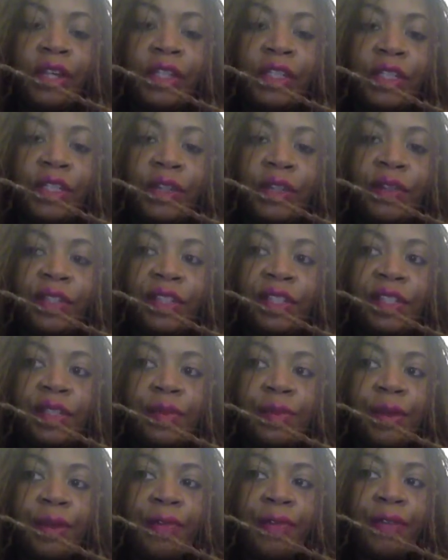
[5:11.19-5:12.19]
So this is
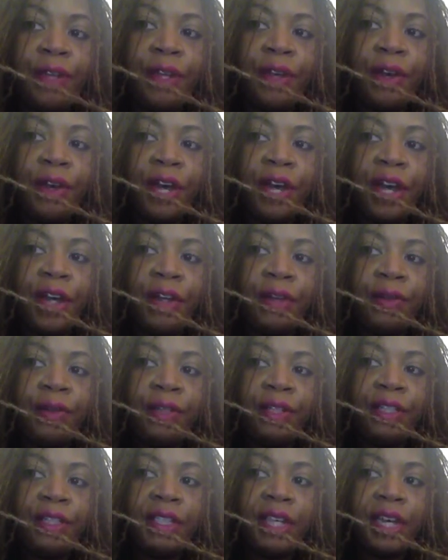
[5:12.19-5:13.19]
my video on how to
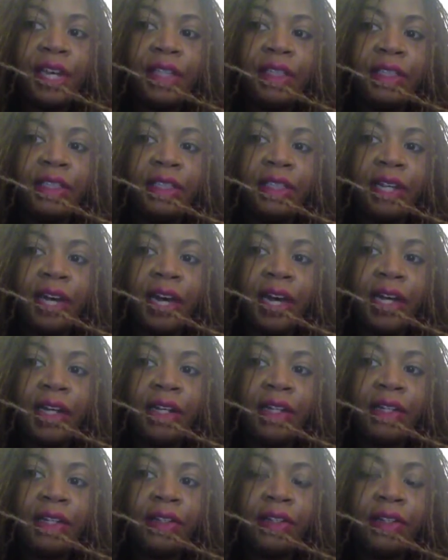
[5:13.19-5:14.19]
reattach a
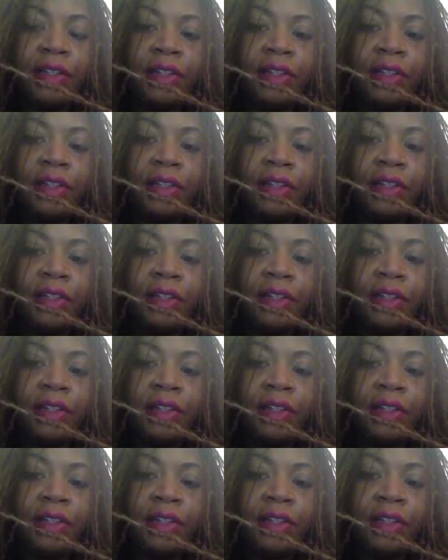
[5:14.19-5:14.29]
lock.